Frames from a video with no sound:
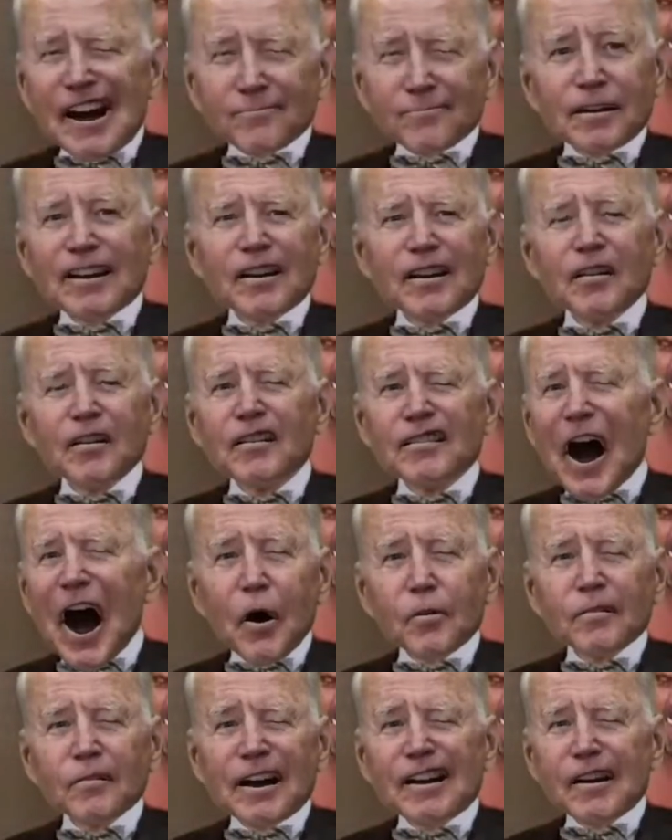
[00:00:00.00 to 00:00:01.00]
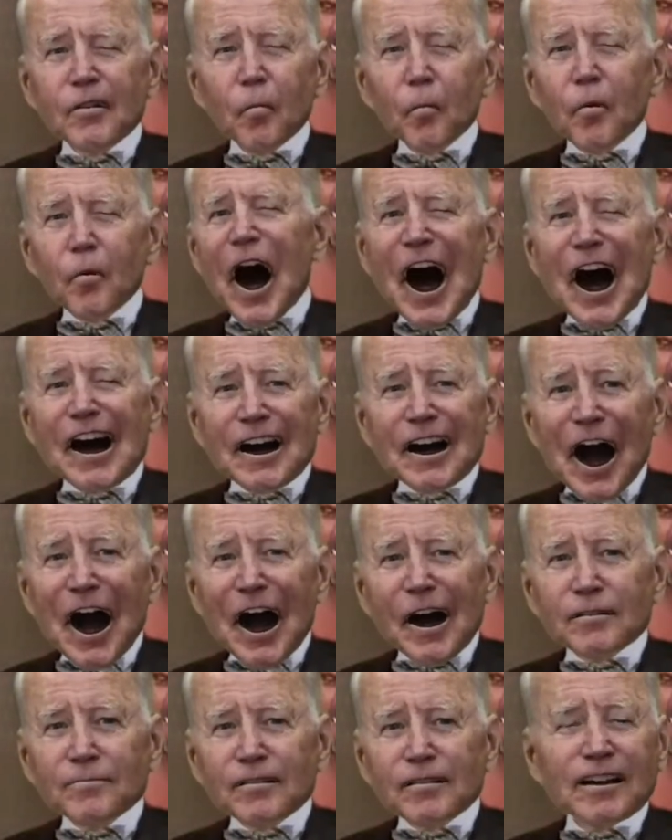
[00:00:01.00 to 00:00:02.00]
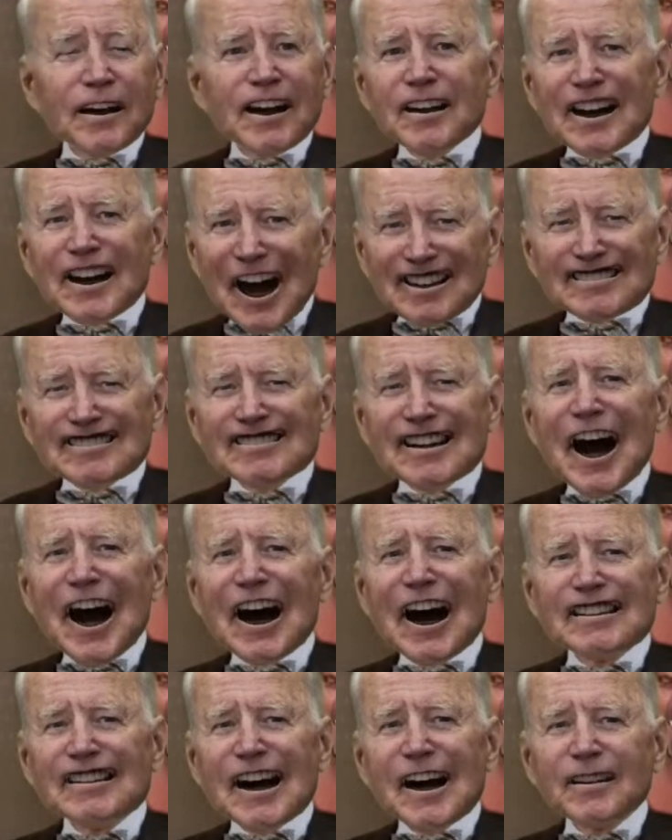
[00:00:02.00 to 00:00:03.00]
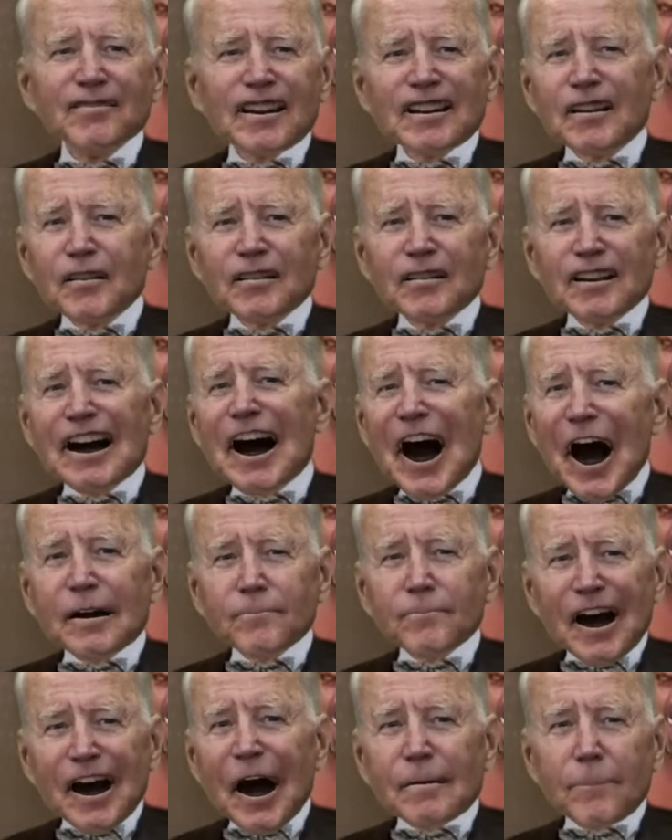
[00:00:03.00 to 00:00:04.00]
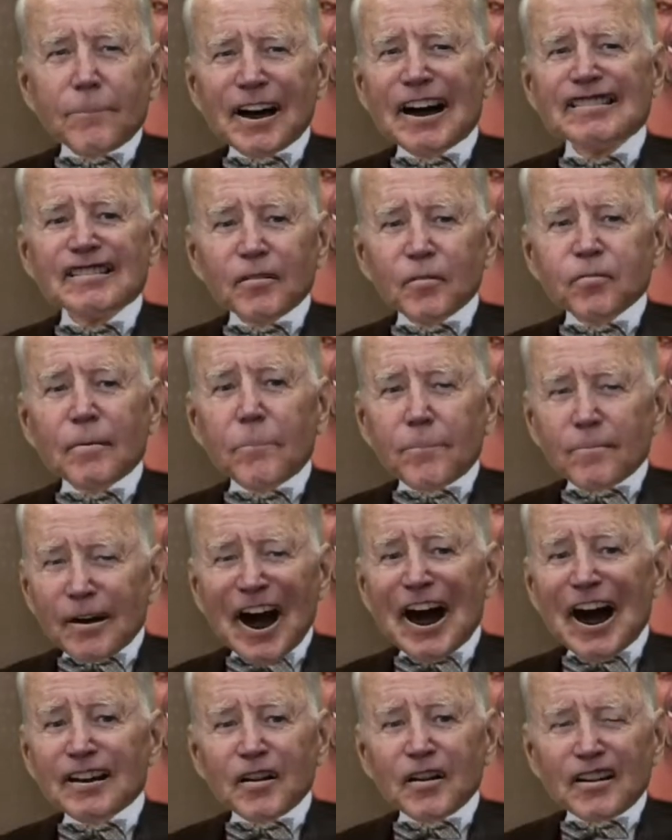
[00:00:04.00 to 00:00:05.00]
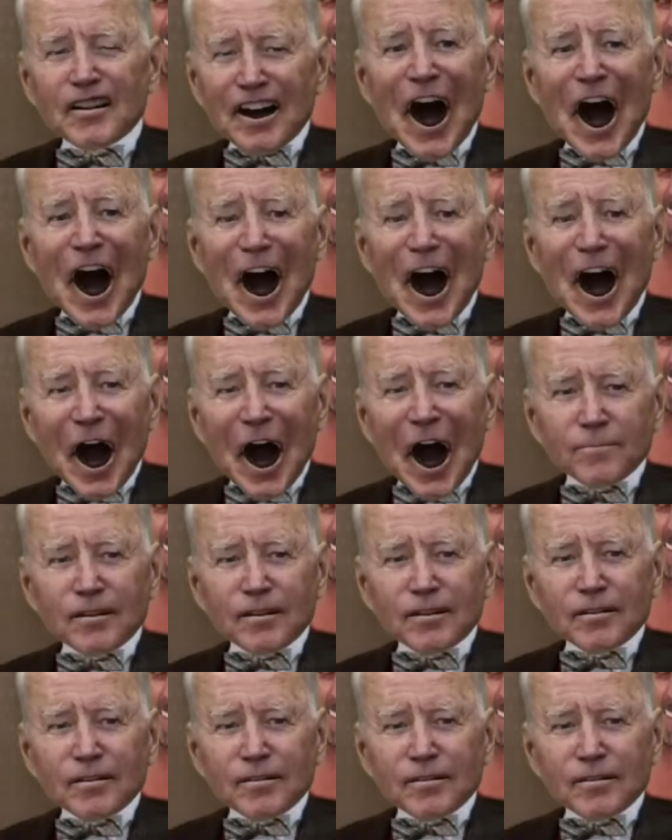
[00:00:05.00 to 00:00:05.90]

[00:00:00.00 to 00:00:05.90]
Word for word: your coke at the White House? That's like leaving your laptop at the repair shop.